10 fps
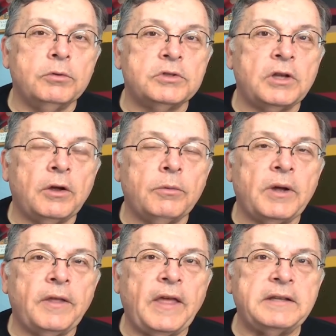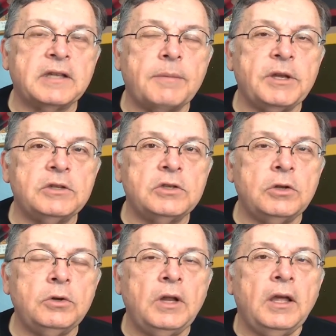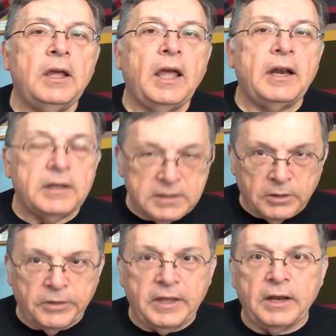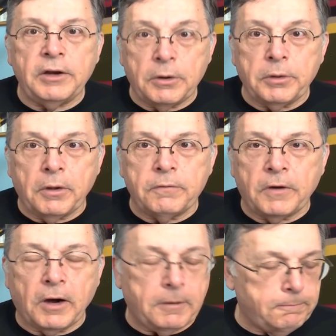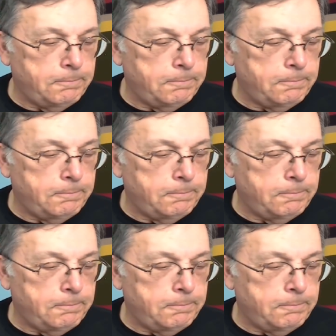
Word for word: So, uh, that's coming soon. And until then, don't go far.